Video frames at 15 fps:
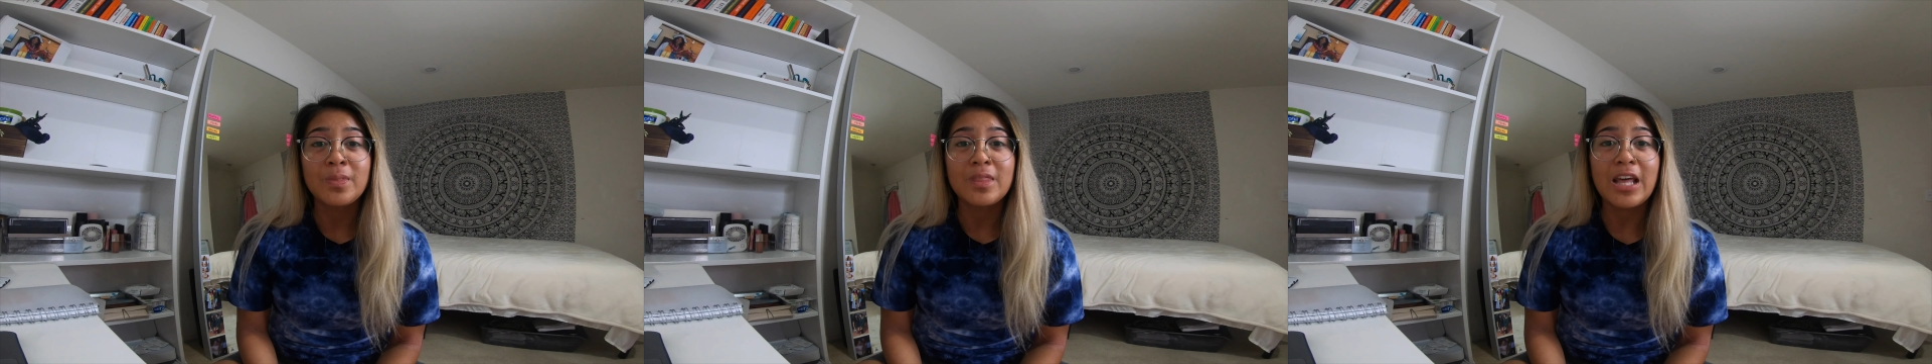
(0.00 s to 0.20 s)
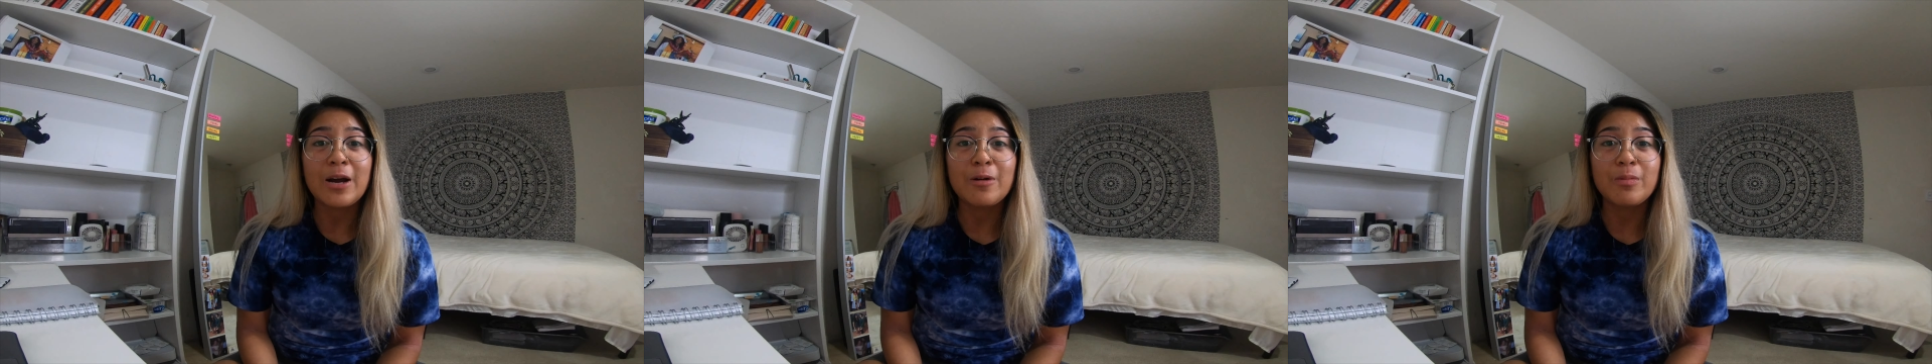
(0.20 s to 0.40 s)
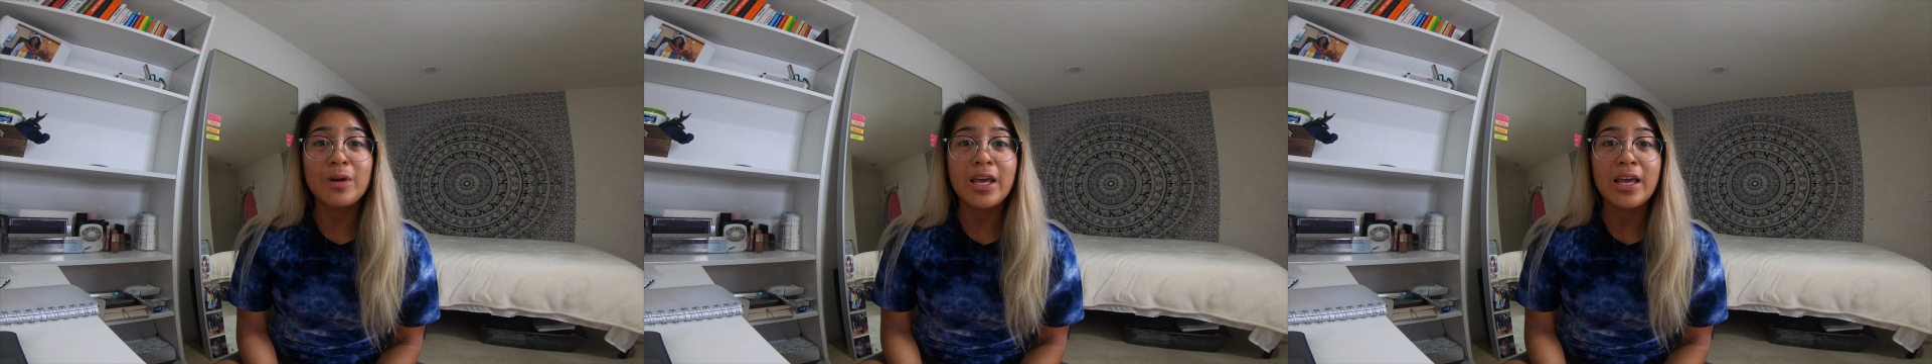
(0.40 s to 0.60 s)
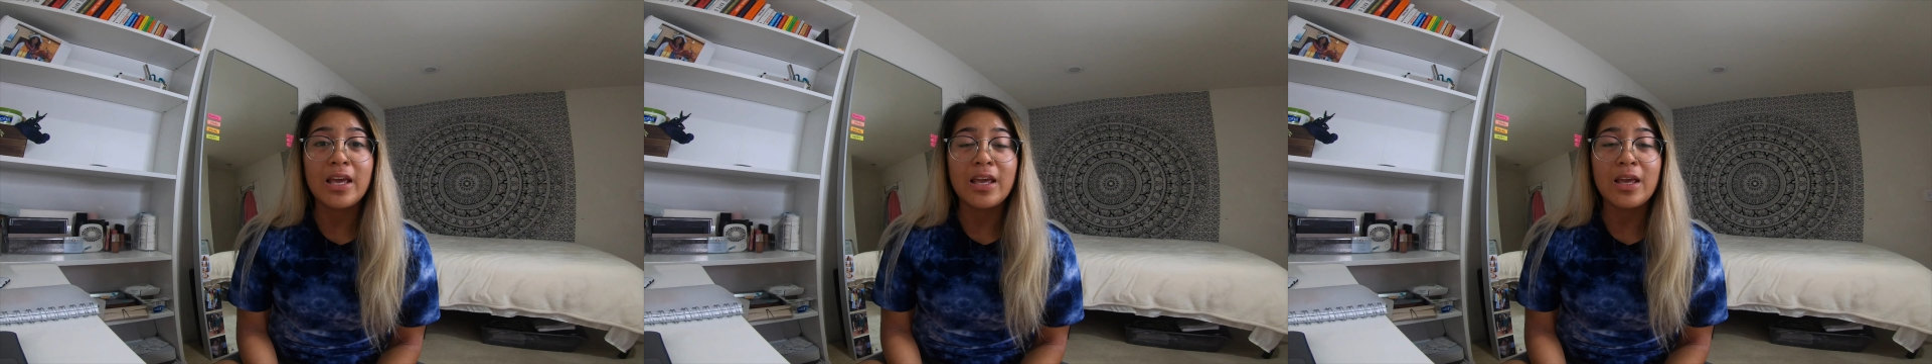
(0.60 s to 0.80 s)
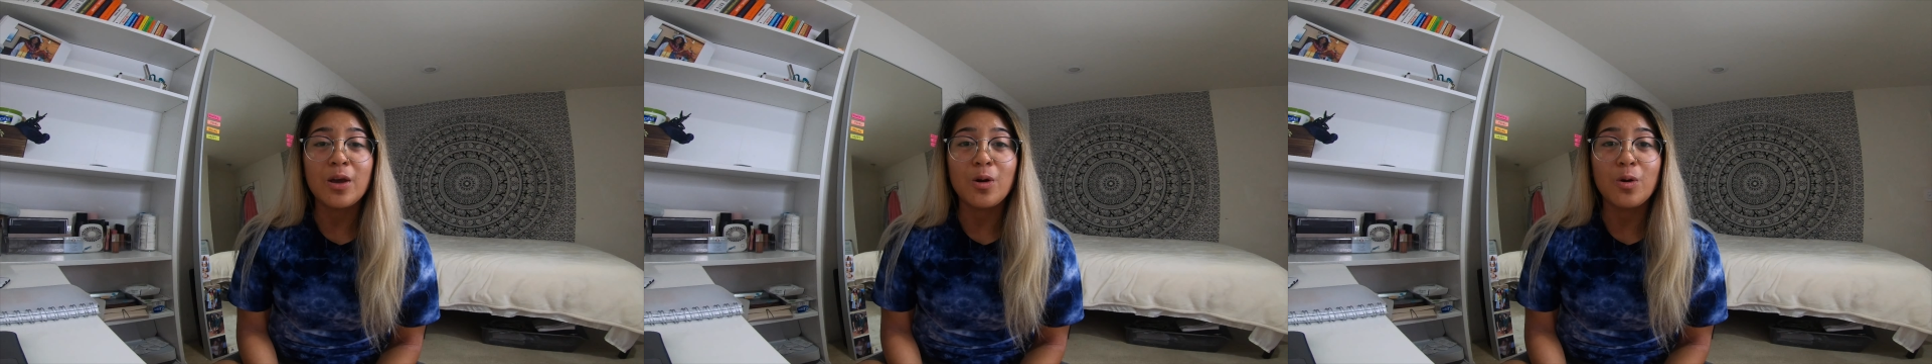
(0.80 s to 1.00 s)
That
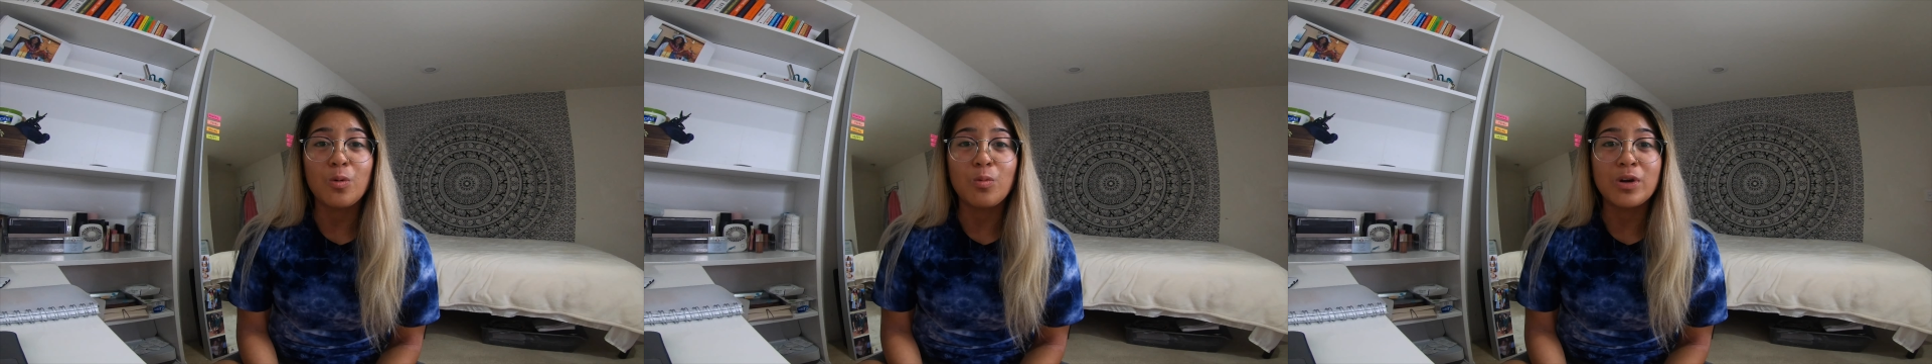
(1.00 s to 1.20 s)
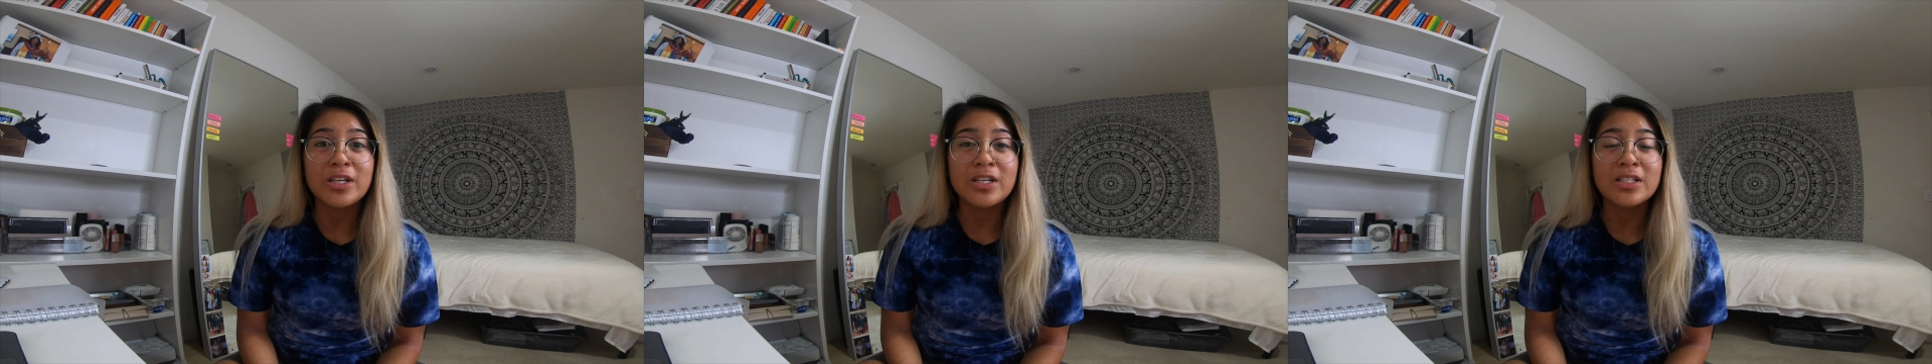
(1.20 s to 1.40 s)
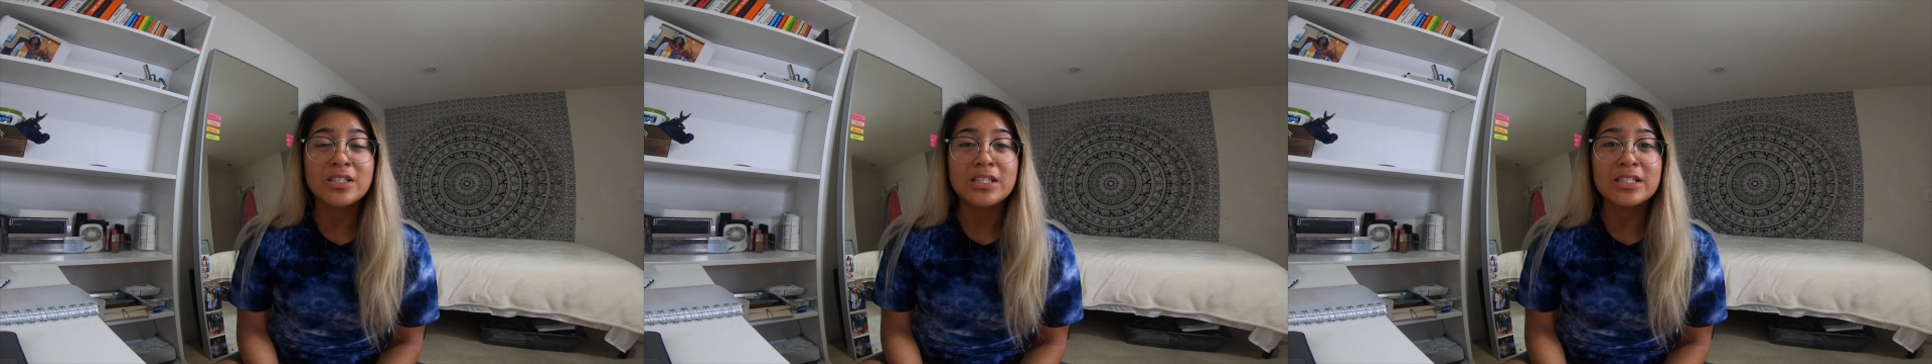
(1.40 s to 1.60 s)
way, when you're